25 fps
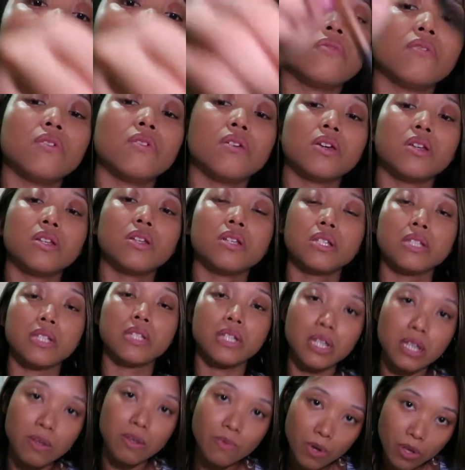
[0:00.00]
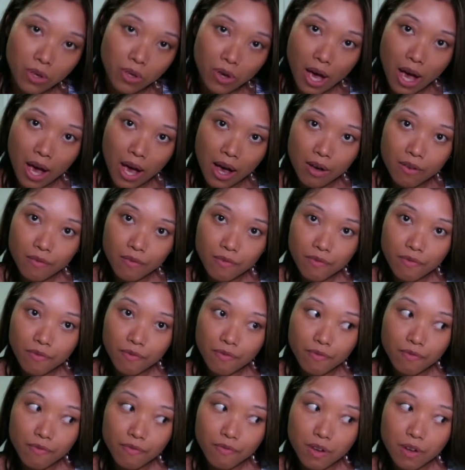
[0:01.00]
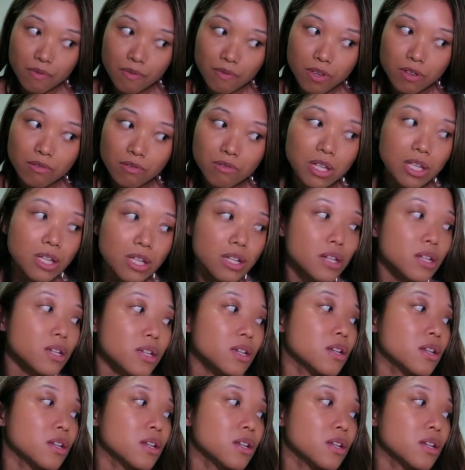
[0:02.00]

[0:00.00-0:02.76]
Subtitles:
so you can just see what you have and what you'll need